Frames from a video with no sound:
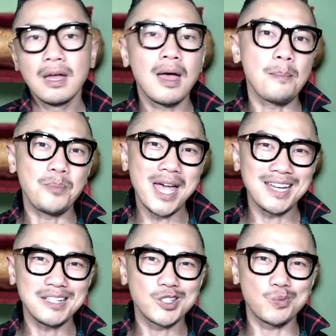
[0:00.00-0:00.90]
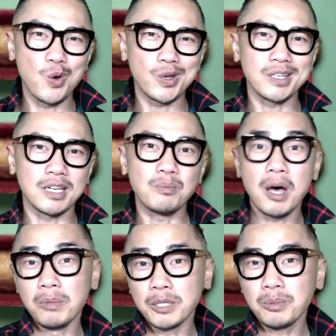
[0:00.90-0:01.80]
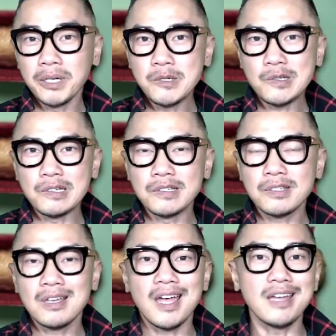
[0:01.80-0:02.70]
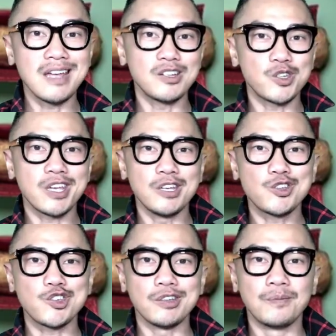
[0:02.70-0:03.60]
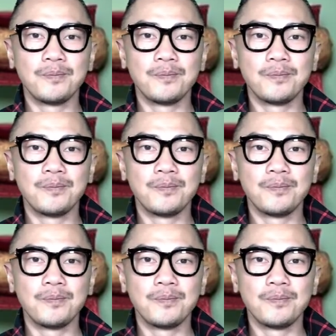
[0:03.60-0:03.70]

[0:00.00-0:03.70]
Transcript: banning smoking in public places, and education.